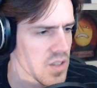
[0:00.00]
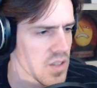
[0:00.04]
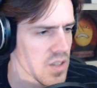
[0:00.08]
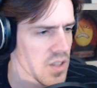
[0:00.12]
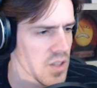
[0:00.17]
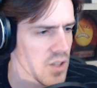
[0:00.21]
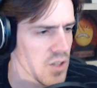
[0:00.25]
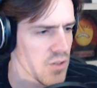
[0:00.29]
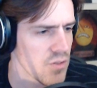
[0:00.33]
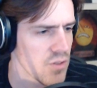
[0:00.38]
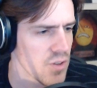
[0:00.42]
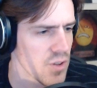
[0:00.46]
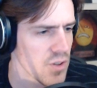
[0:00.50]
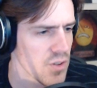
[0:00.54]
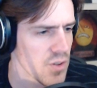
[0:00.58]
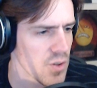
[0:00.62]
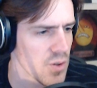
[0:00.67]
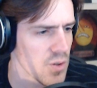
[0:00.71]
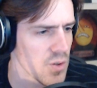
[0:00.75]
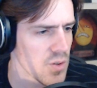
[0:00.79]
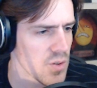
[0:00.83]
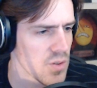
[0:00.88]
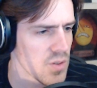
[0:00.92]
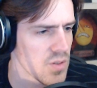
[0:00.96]
you fall in the
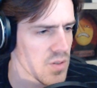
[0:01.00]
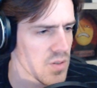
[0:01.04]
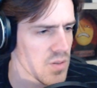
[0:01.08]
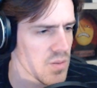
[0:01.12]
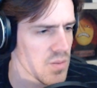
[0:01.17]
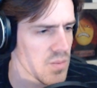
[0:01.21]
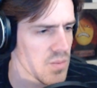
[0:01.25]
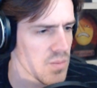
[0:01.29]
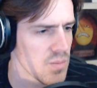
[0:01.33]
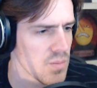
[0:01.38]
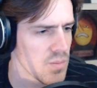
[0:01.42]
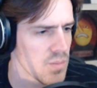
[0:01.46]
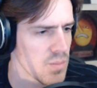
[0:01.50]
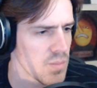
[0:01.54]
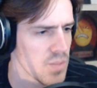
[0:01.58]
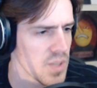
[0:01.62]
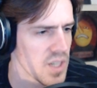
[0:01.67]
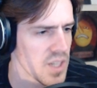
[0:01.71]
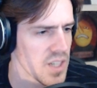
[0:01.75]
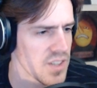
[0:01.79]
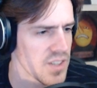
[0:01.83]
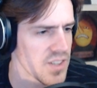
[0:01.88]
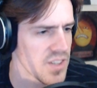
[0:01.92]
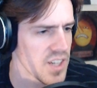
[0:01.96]
hole? Be
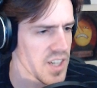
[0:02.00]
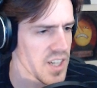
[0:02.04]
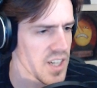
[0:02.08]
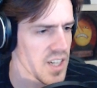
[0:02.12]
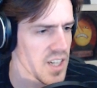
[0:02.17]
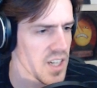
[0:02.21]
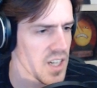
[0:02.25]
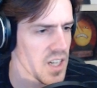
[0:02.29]
a deer.